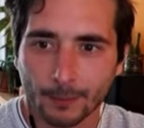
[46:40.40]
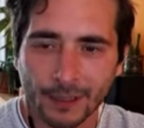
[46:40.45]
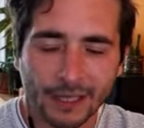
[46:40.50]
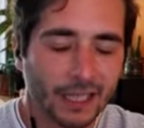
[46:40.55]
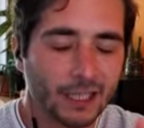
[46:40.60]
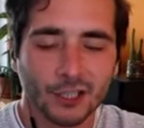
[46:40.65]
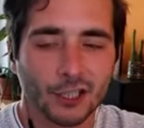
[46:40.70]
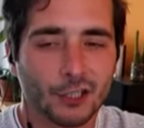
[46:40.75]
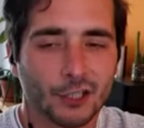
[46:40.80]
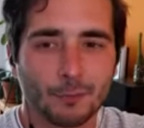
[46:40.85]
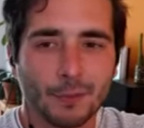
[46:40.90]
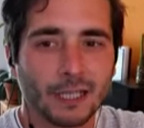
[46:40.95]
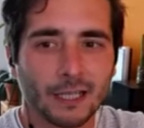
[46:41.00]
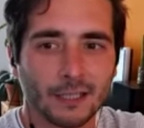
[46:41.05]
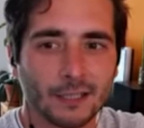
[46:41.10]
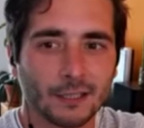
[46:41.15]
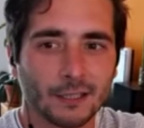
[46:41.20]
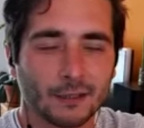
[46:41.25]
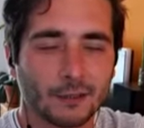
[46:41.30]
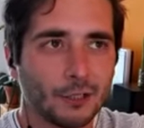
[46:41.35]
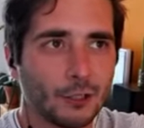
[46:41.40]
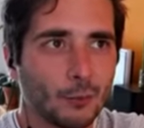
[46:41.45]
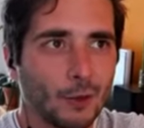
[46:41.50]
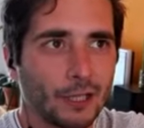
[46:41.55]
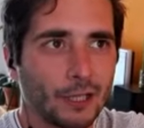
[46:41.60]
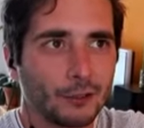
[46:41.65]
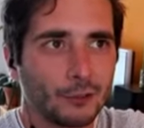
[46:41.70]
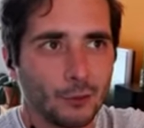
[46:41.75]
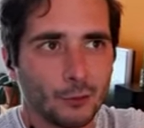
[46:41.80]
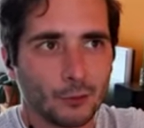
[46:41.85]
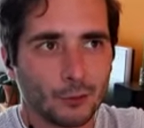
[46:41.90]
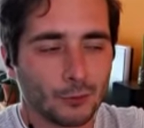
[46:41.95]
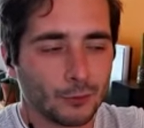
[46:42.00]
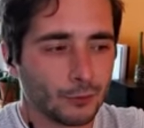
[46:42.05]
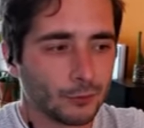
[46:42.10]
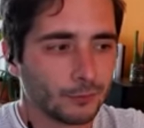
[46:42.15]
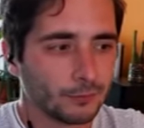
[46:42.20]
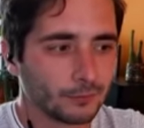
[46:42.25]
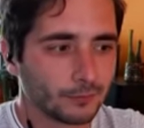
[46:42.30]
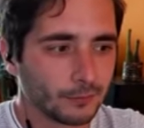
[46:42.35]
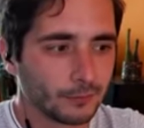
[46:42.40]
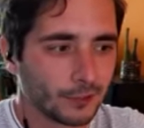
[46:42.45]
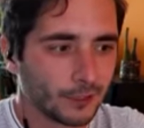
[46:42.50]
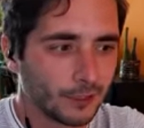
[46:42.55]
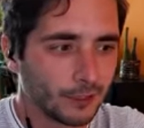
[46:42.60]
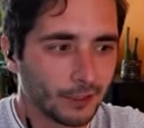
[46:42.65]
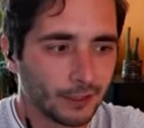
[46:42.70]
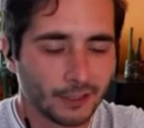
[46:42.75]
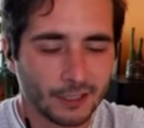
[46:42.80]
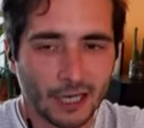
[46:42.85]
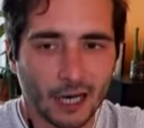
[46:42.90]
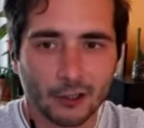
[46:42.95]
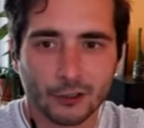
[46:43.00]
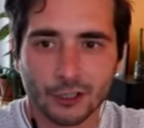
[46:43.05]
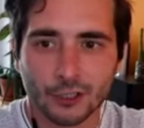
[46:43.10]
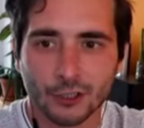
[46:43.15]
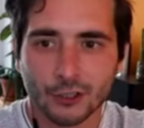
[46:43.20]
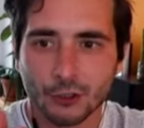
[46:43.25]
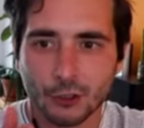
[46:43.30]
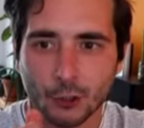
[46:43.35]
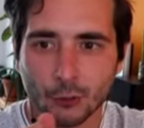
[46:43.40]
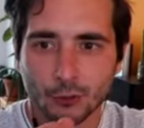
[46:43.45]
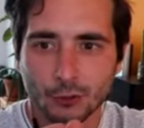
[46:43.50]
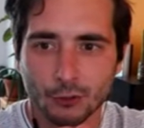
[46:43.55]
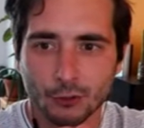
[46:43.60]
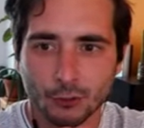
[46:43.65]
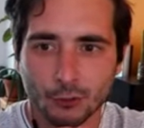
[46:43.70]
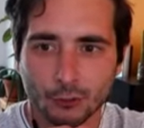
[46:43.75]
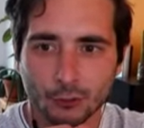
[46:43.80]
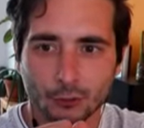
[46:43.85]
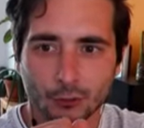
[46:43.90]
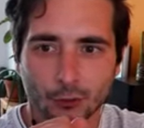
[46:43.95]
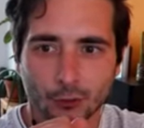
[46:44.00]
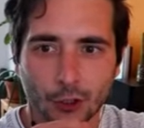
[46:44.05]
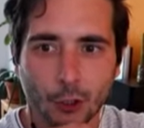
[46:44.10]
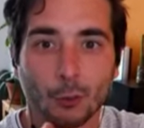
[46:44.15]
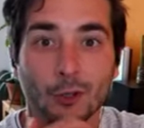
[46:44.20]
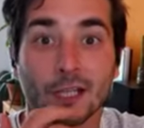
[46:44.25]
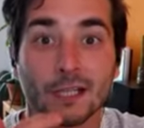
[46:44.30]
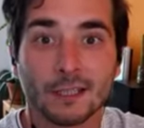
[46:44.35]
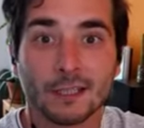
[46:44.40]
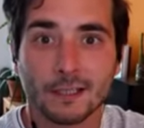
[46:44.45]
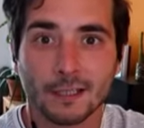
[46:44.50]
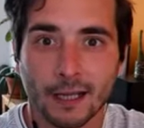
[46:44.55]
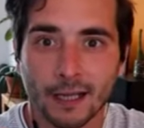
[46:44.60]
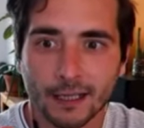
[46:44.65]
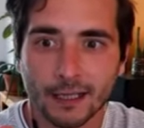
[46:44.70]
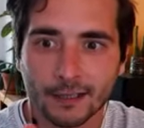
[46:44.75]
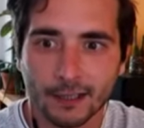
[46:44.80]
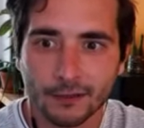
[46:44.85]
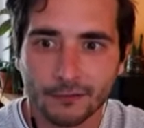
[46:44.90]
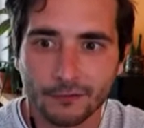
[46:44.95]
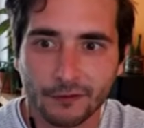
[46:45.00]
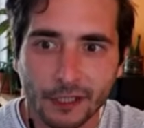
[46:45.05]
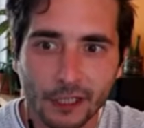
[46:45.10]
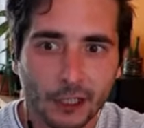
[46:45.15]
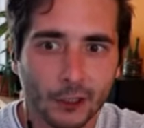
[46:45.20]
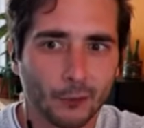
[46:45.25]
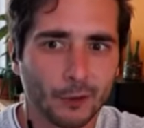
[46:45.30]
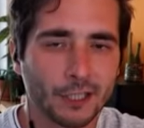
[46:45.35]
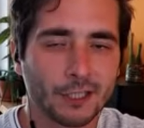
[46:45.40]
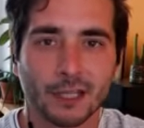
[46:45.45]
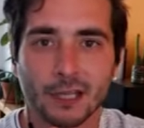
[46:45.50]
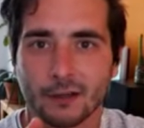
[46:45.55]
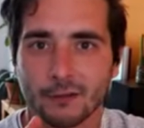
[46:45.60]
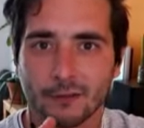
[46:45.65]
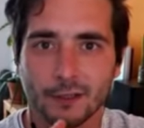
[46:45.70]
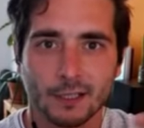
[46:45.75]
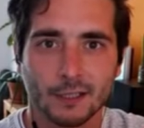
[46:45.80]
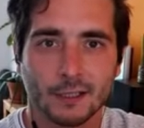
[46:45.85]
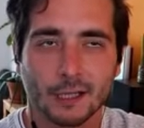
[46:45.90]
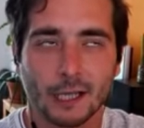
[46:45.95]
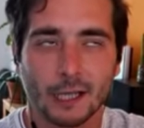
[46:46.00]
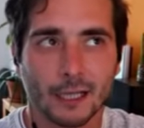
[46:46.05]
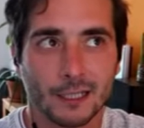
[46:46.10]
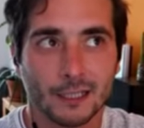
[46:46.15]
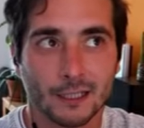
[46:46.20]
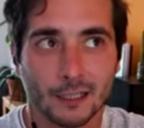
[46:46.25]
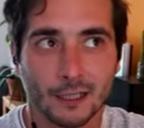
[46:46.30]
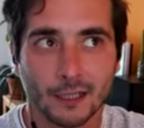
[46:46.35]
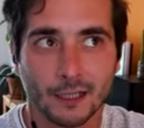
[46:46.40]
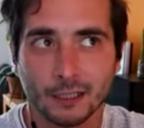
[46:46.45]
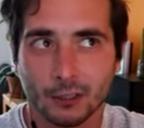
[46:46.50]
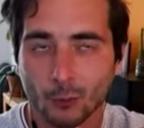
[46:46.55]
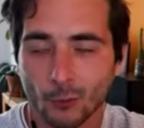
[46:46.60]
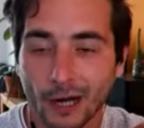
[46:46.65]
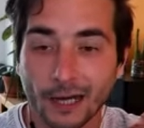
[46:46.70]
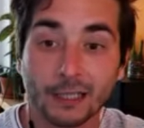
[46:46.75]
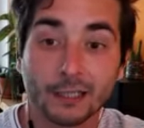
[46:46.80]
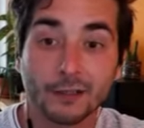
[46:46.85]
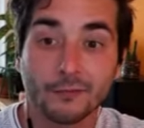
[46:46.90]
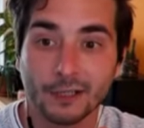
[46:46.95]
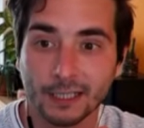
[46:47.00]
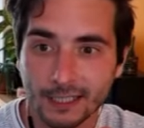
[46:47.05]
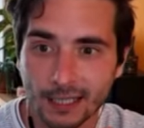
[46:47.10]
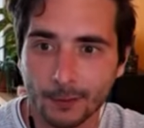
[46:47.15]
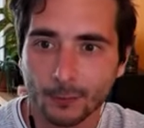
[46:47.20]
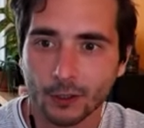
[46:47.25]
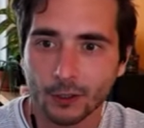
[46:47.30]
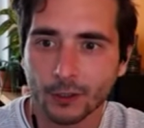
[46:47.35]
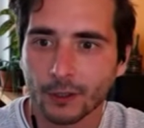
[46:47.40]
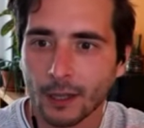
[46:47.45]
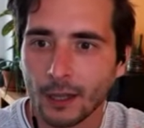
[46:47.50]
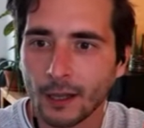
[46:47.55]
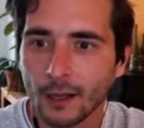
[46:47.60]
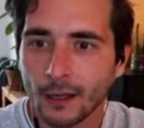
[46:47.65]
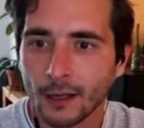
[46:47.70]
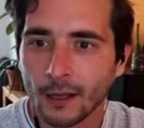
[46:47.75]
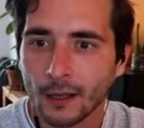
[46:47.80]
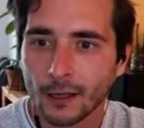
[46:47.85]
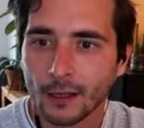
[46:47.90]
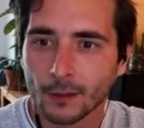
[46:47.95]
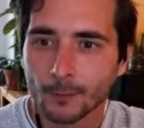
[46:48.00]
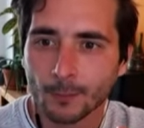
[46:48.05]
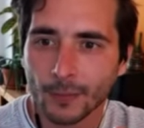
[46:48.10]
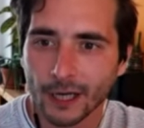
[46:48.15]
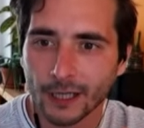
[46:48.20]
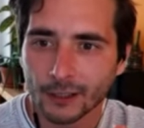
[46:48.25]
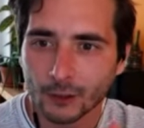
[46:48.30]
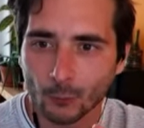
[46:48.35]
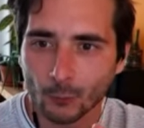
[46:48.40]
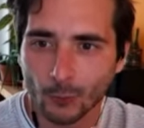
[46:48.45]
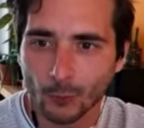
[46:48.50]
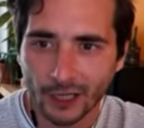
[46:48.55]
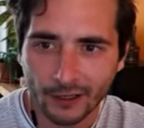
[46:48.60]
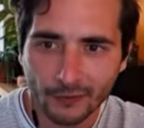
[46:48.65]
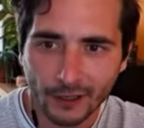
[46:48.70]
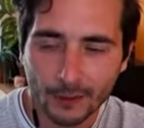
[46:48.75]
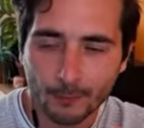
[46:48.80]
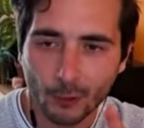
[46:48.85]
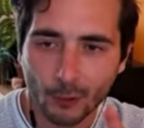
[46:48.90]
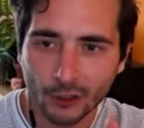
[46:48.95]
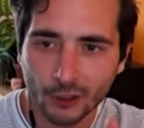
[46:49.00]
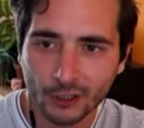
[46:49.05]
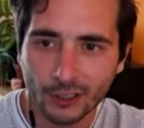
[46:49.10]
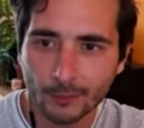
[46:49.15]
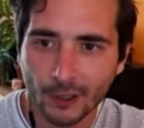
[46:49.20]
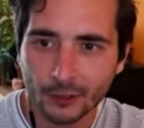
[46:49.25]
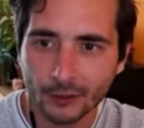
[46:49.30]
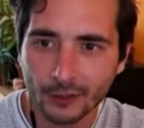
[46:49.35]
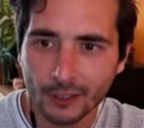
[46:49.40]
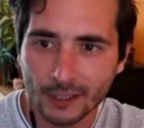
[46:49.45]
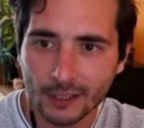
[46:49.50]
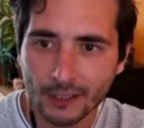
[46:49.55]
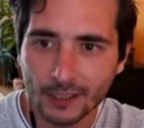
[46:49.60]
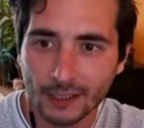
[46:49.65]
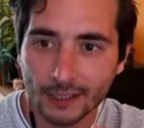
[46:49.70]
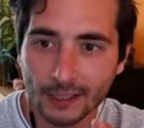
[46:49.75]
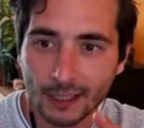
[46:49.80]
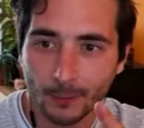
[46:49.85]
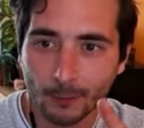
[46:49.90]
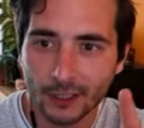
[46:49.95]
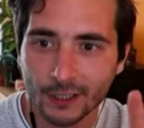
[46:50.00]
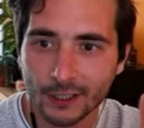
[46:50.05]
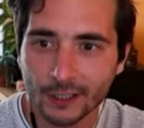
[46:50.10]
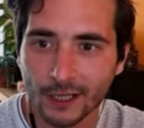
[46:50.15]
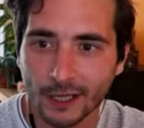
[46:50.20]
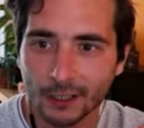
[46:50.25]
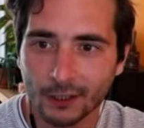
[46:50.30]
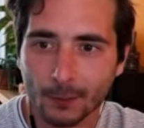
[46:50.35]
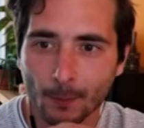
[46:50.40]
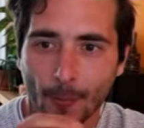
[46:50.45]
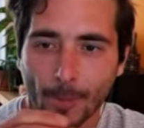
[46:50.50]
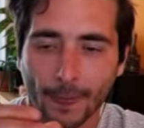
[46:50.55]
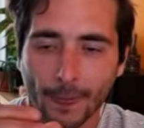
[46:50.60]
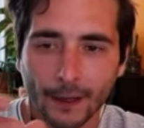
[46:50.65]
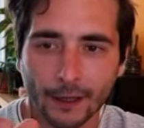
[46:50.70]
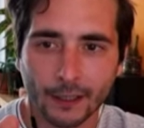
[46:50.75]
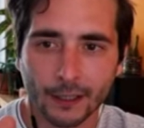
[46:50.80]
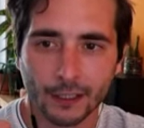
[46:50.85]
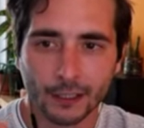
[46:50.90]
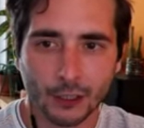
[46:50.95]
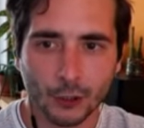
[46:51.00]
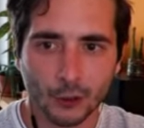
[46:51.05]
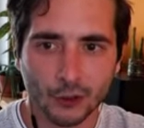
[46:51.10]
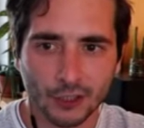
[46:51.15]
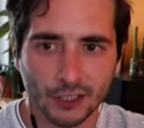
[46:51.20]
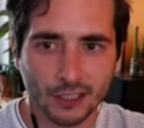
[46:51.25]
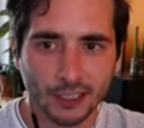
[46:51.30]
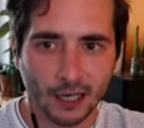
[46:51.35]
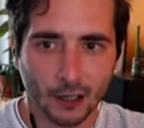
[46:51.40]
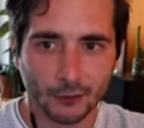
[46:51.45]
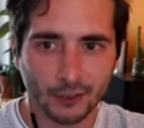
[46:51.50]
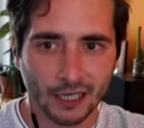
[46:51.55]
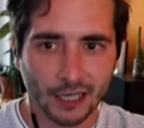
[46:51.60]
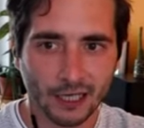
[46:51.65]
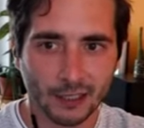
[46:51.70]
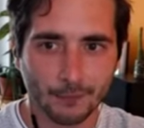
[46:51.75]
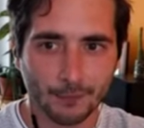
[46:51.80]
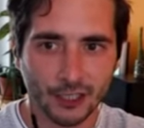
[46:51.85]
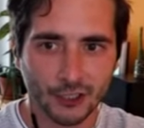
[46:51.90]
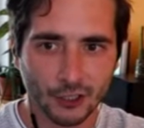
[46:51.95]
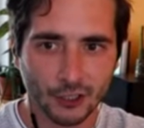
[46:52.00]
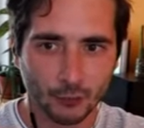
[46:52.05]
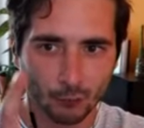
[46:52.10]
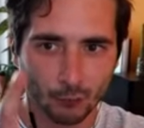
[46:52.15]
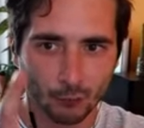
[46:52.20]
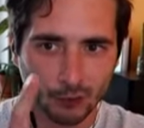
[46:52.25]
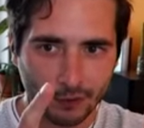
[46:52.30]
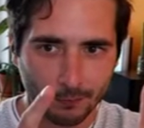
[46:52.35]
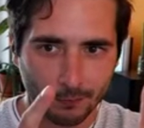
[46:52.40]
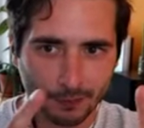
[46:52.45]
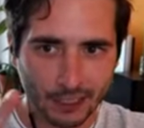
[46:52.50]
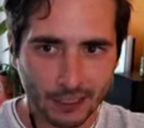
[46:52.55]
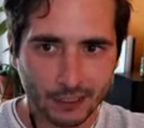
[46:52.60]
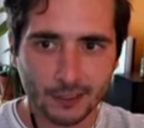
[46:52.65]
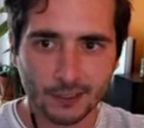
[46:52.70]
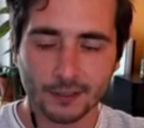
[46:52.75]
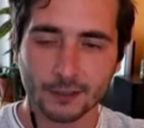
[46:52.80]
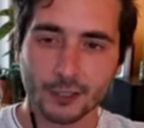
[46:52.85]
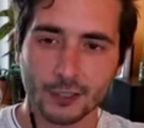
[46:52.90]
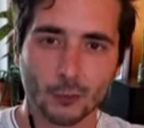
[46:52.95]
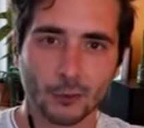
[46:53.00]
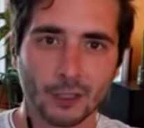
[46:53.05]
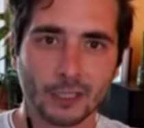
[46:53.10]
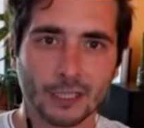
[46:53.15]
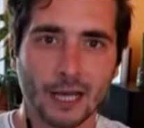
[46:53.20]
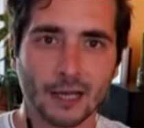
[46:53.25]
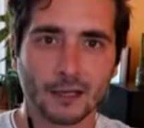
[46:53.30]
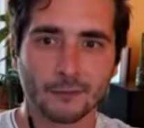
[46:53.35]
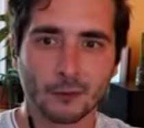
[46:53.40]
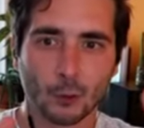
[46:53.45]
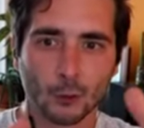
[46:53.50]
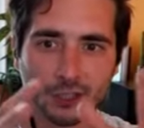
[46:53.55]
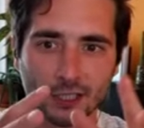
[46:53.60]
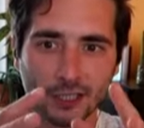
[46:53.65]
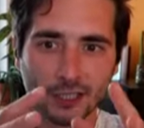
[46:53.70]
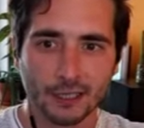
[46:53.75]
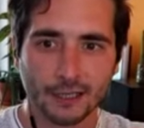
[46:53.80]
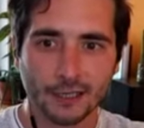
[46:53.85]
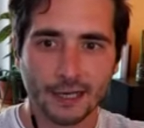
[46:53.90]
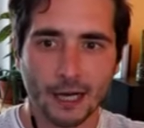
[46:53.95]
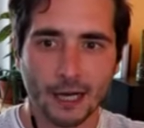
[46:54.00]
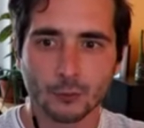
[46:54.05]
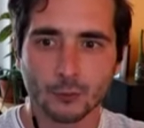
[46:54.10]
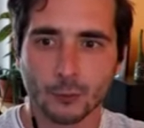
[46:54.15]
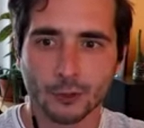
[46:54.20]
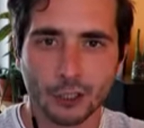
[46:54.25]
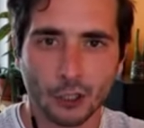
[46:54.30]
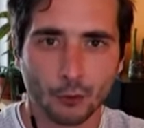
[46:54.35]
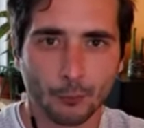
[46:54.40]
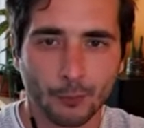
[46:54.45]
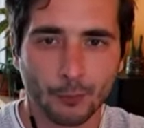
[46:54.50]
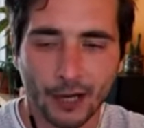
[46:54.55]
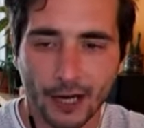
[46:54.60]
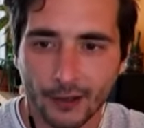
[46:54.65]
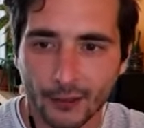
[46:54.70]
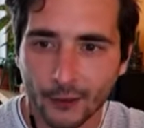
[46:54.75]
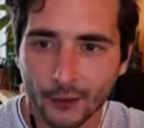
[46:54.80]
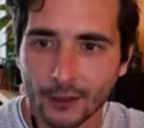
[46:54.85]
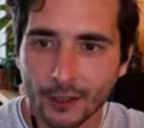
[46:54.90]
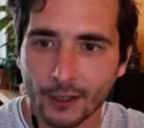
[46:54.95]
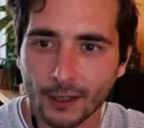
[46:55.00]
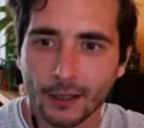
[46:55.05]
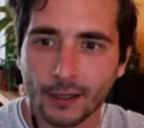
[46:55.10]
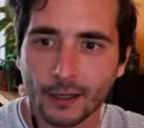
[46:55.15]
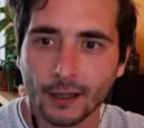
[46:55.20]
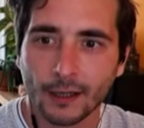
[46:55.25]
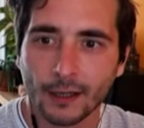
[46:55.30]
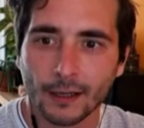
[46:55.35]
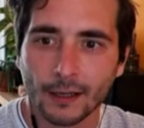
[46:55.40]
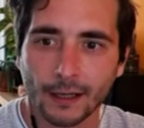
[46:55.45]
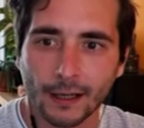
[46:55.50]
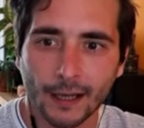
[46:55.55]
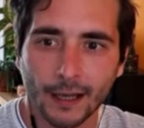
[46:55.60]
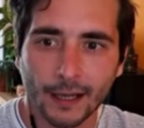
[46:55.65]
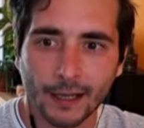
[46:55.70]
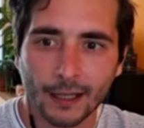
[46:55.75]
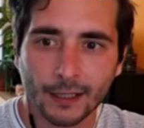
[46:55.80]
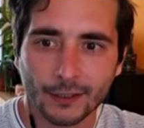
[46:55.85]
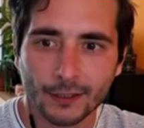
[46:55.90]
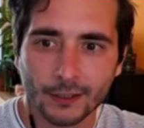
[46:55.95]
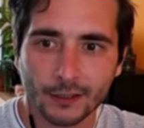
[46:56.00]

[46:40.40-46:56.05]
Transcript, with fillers: that's just because the artist chose to show this as a video instead of as an interactive example. But what I find important about this example is that you see how the animation repeats, so it kind of goes in and out with your breath, and